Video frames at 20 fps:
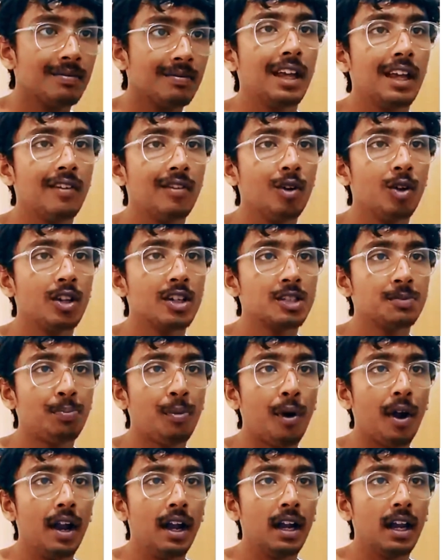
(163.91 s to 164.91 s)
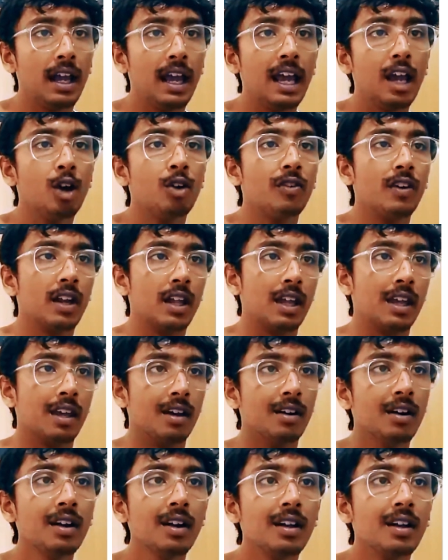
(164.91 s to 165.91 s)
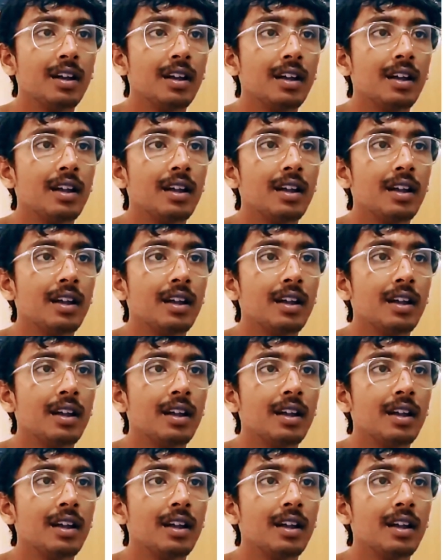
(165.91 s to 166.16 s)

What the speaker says: give you this point A over here,